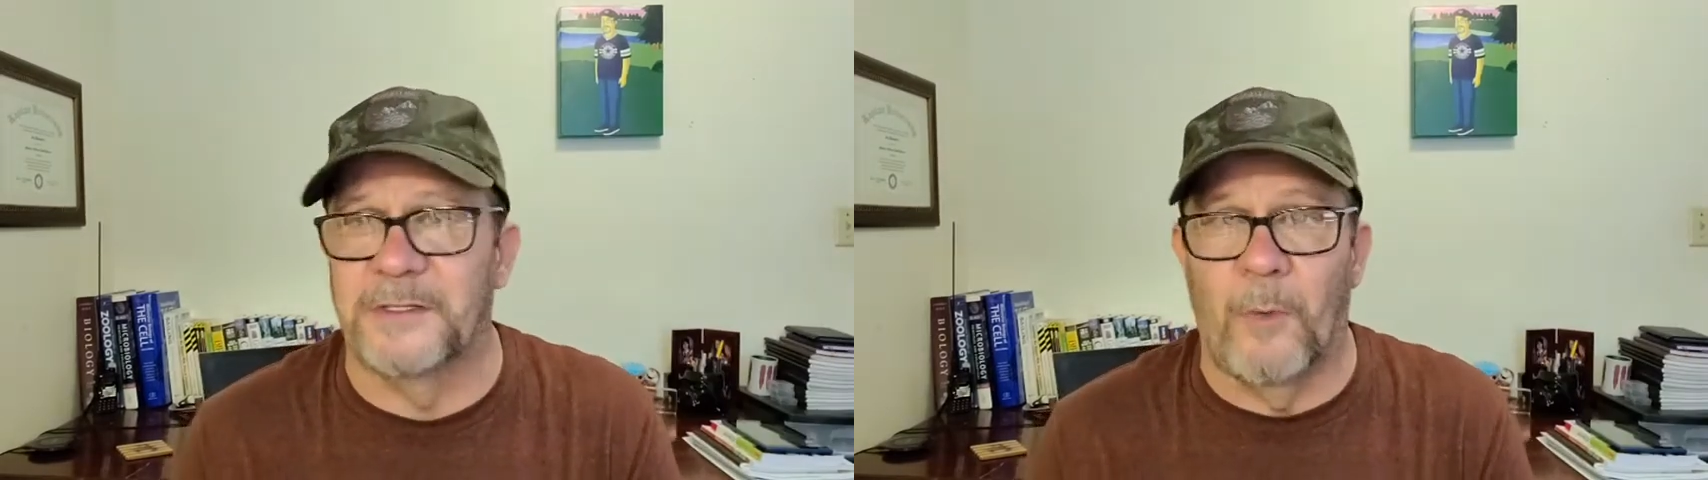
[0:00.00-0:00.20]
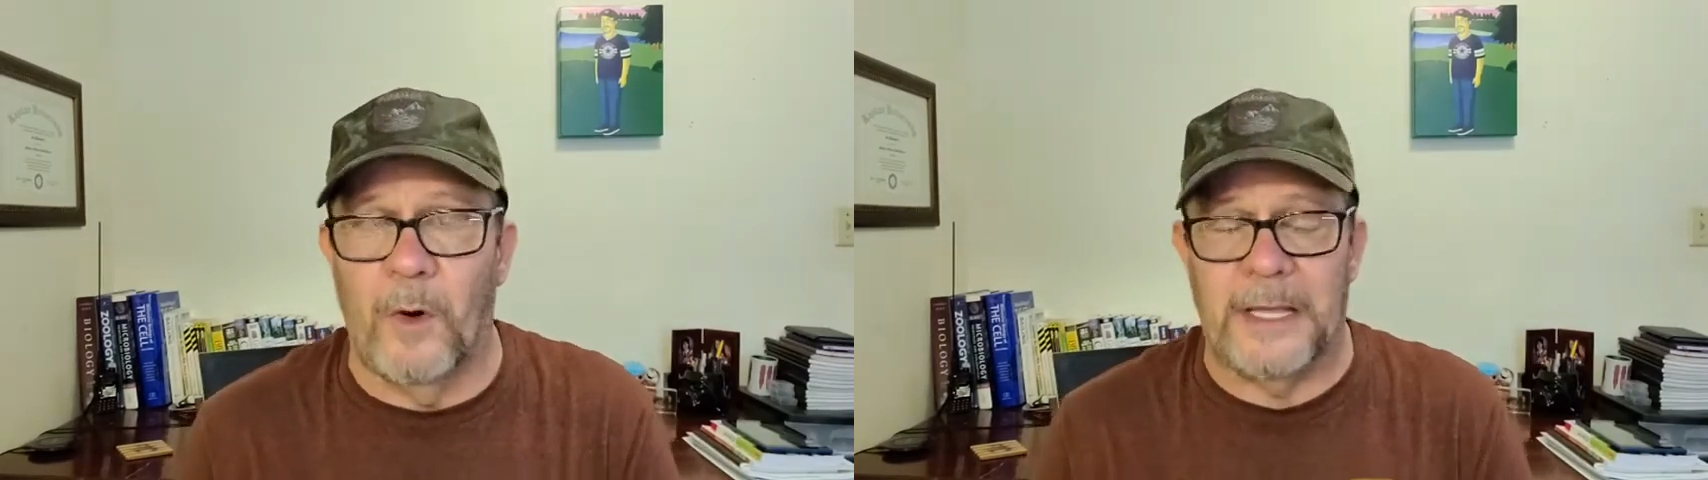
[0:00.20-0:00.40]

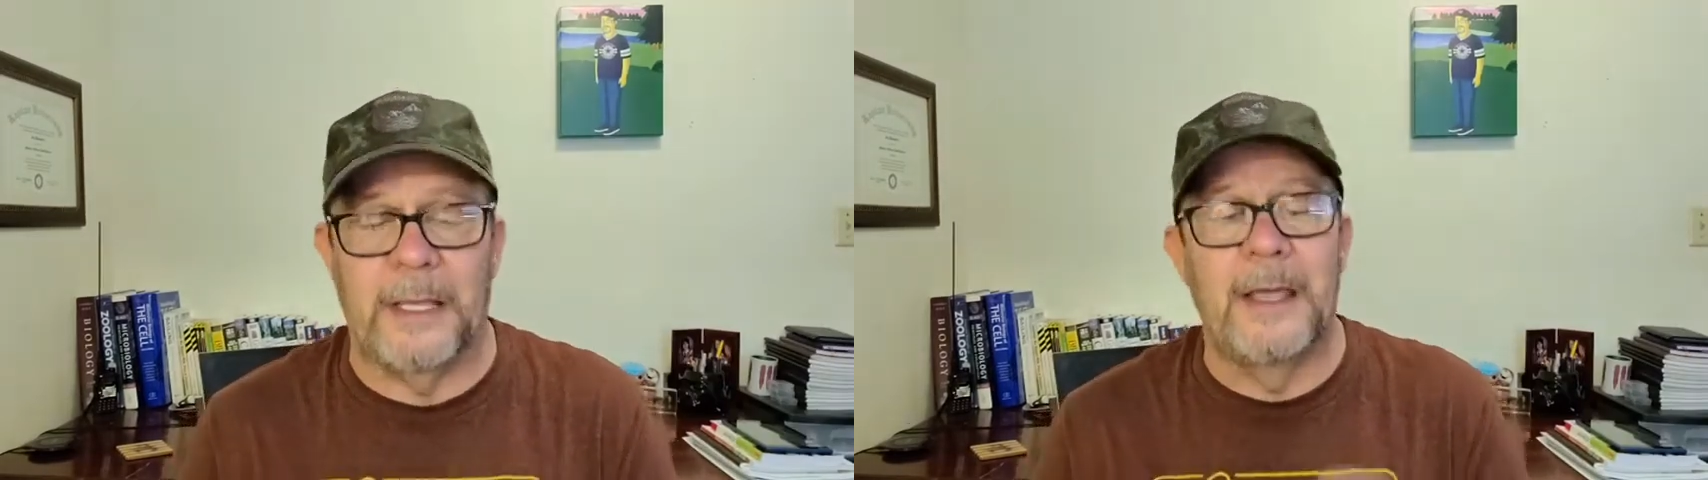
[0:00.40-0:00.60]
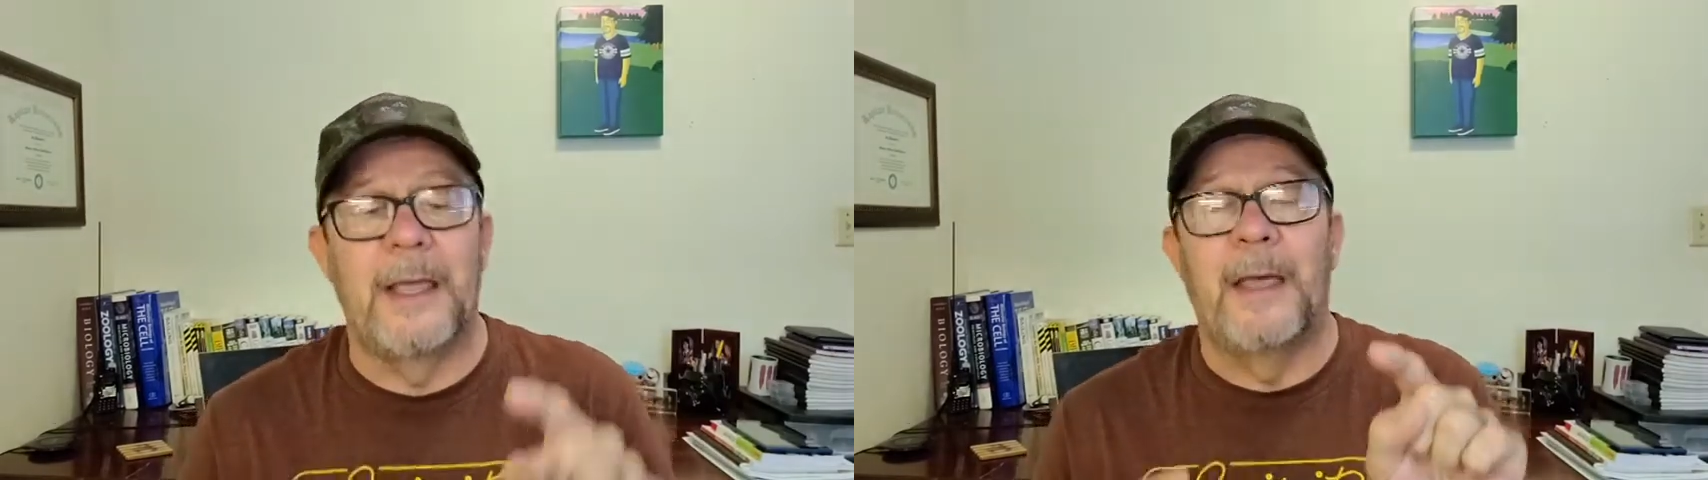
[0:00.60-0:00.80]
in the
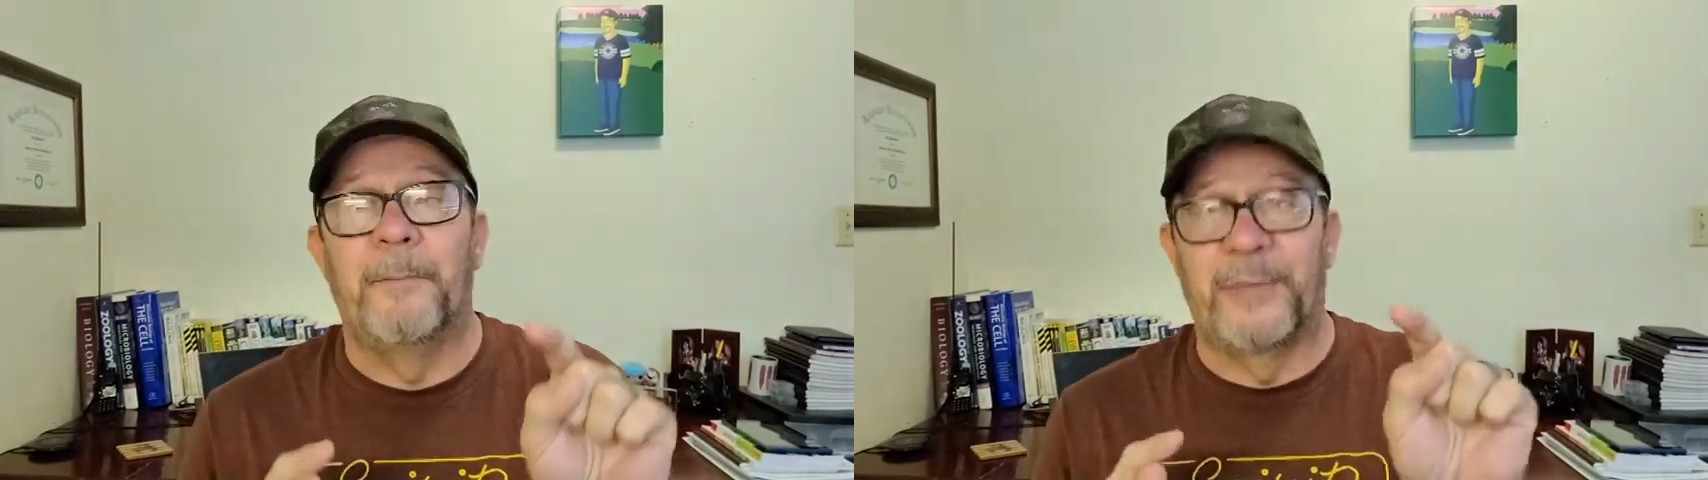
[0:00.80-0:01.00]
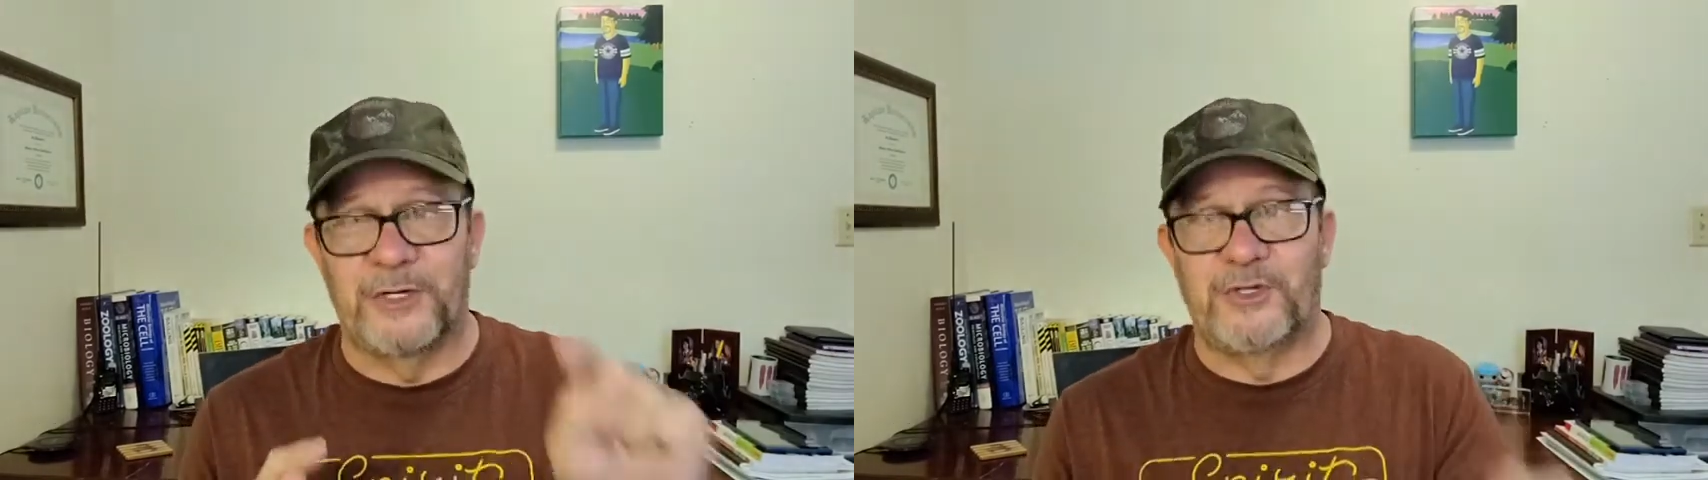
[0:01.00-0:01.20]
morning,
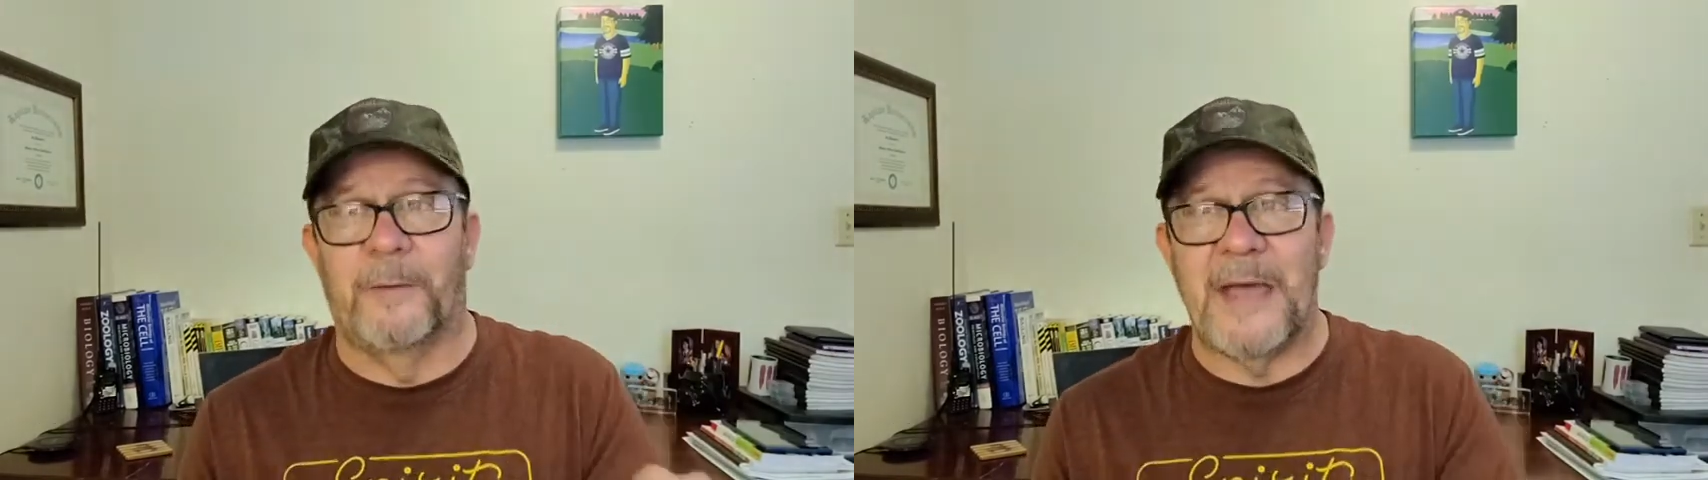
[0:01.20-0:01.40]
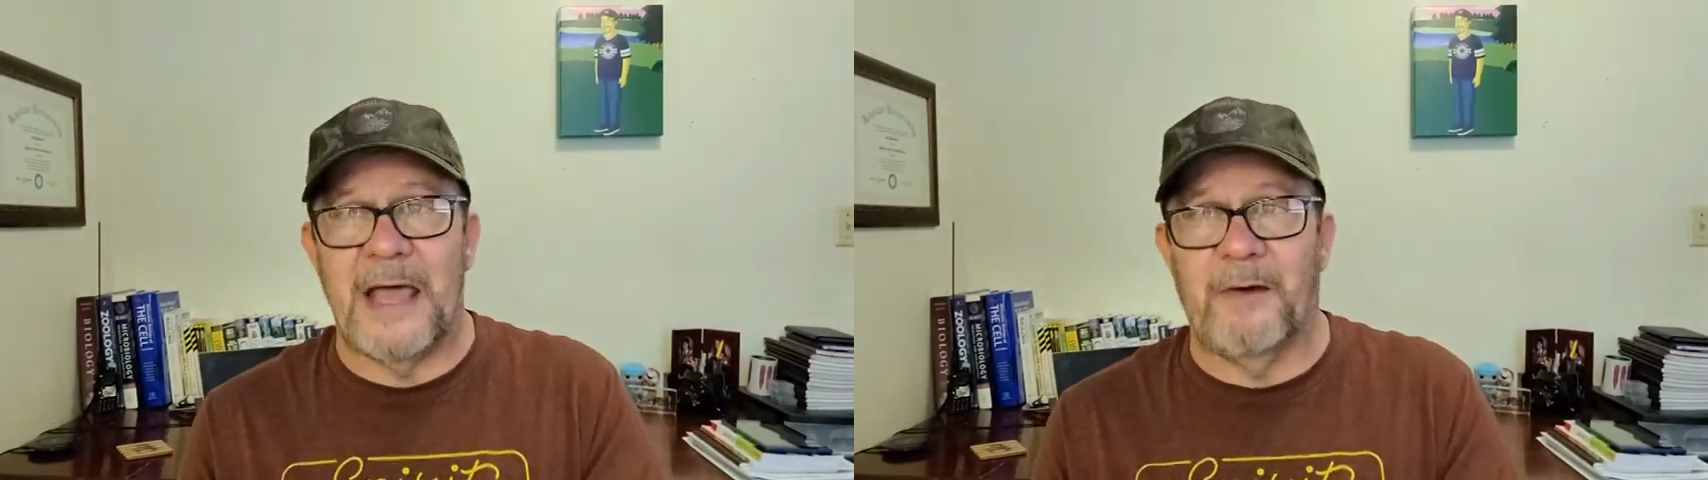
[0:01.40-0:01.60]
but
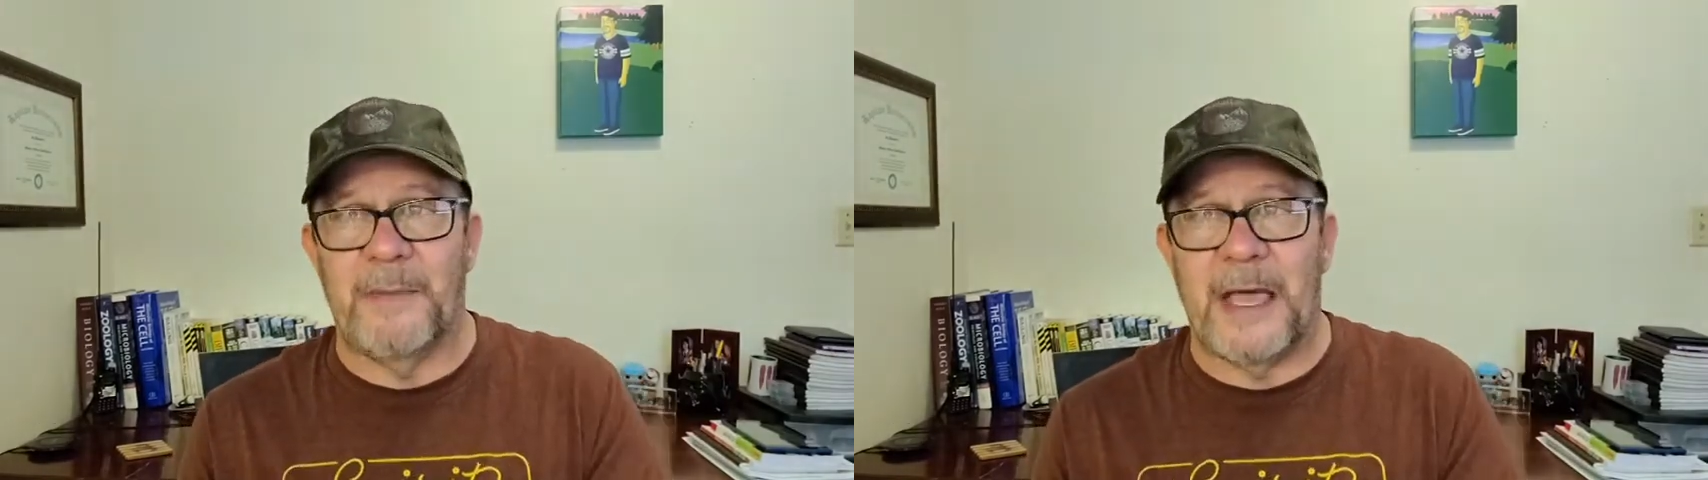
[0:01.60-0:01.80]
your battery